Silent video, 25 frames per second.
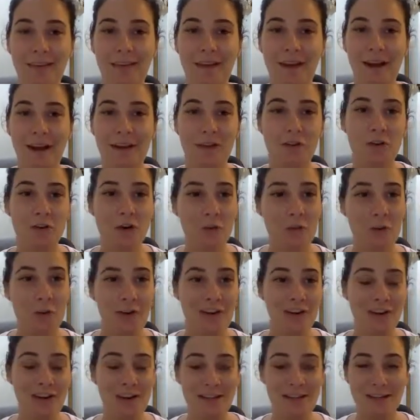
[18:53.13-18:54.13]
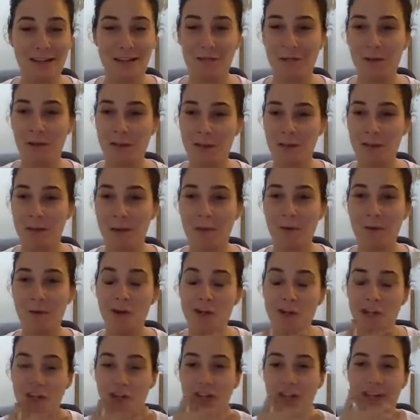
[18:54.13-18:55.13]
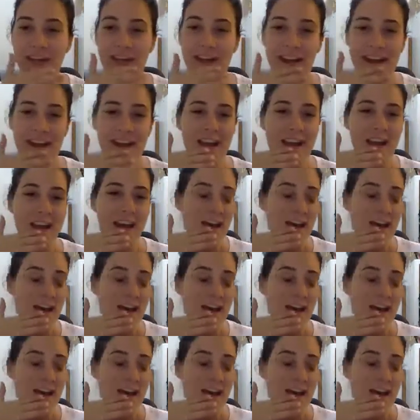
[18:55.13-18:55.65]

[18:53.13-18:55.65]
I don't know where it is. I've lost my mojo today.